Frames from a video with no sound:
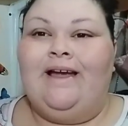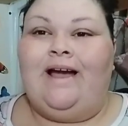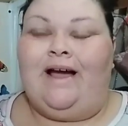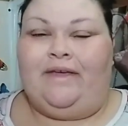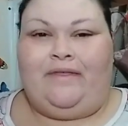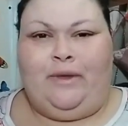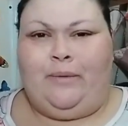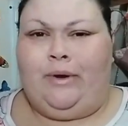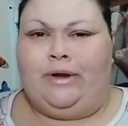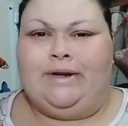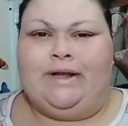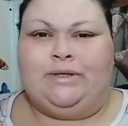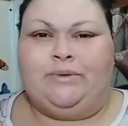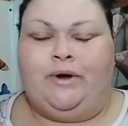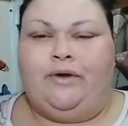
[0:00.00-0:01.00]
I think we're on
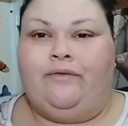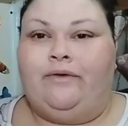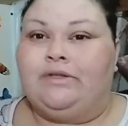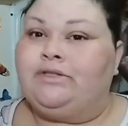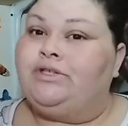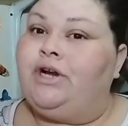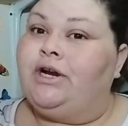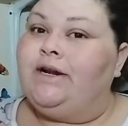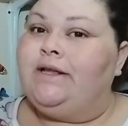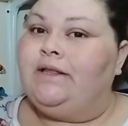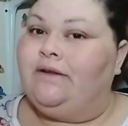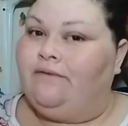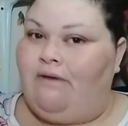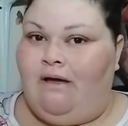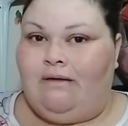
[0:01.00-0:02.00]
day 12. Starting
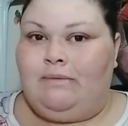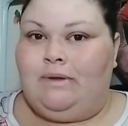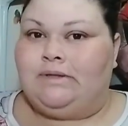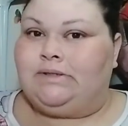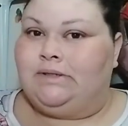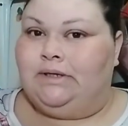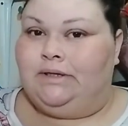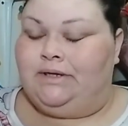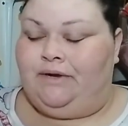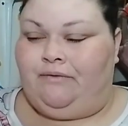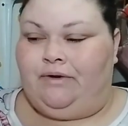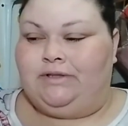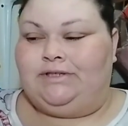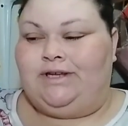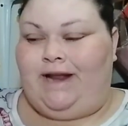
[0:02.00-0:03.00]
the Vlogmas a little
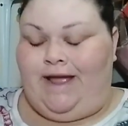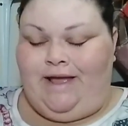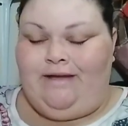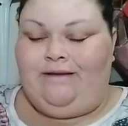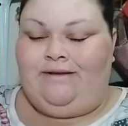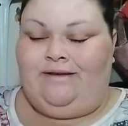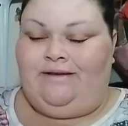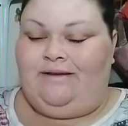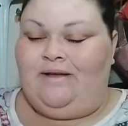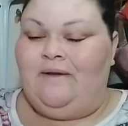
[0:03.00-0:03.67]
different today.